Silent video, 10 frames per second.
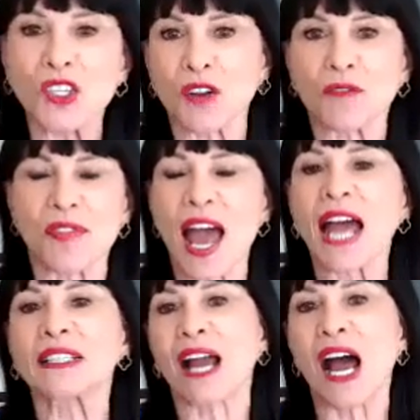of
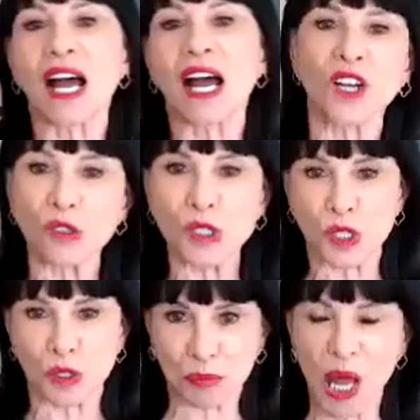that condo
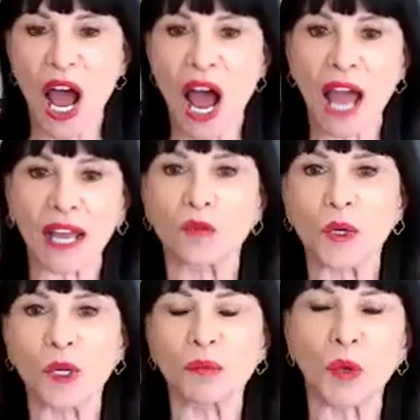supply
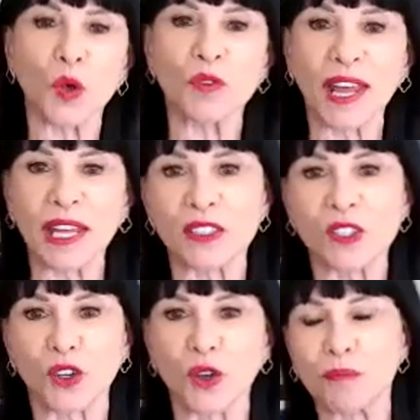will move
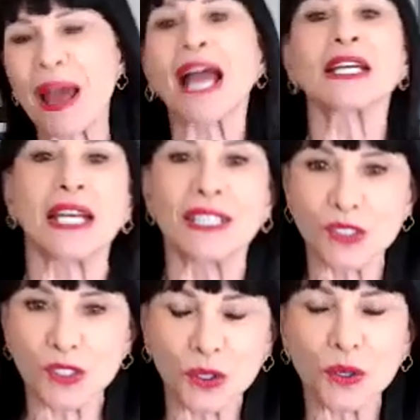back
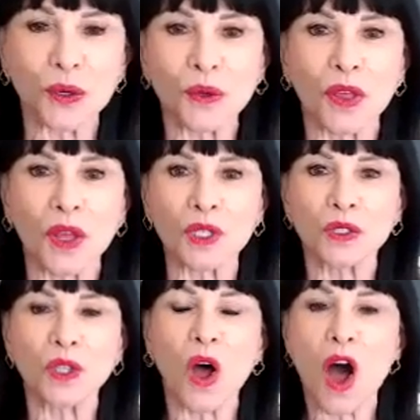into the
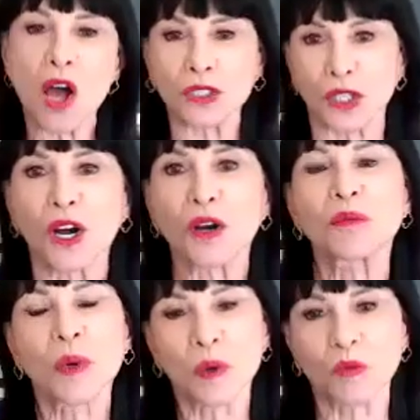
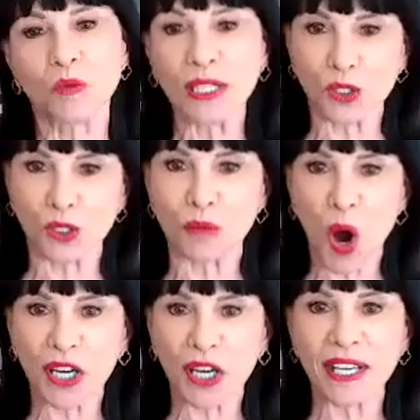long-term rental
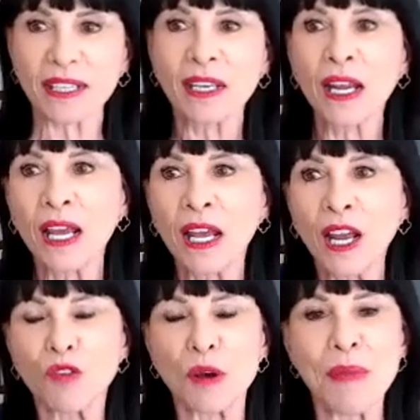market?
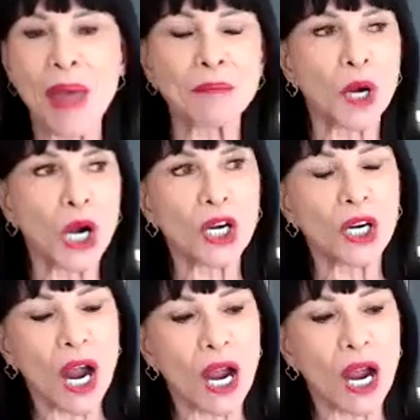Remember,